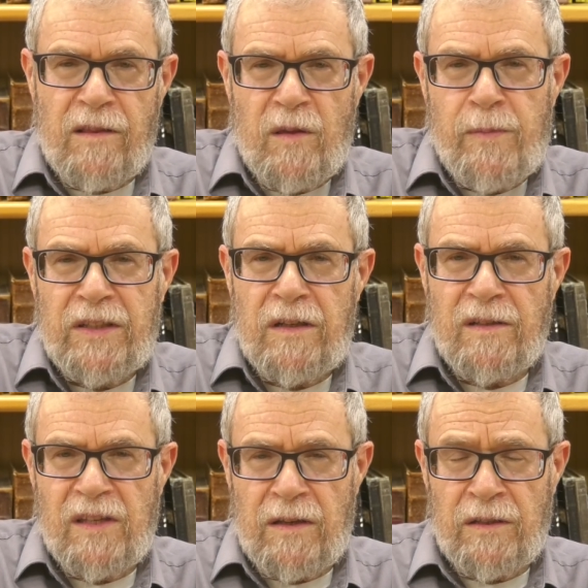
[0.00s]
the ability
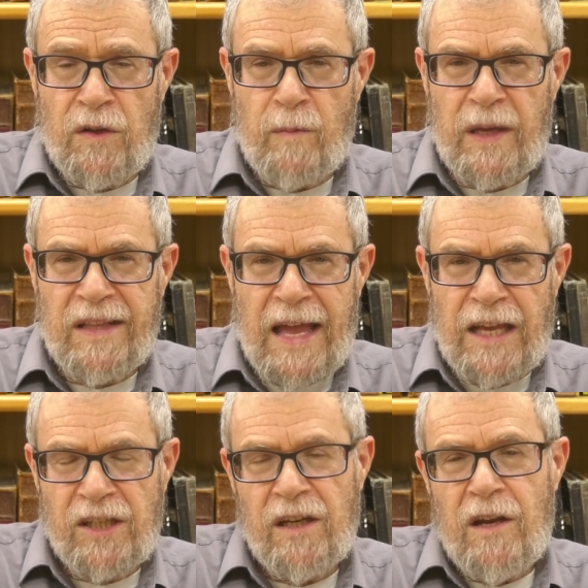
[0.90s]
to enter the
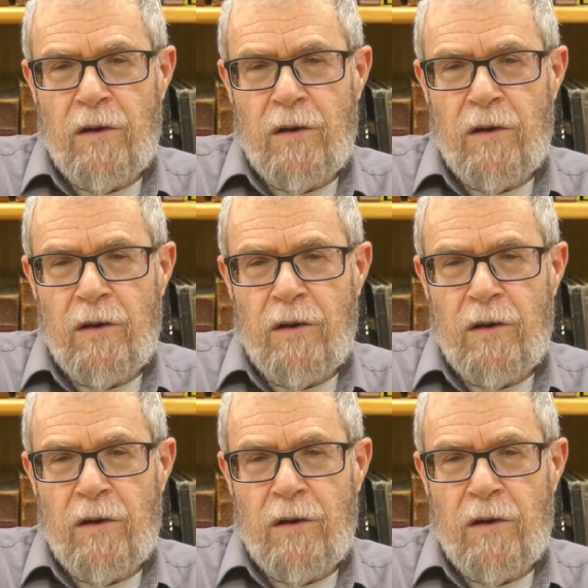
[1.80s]
mikdash,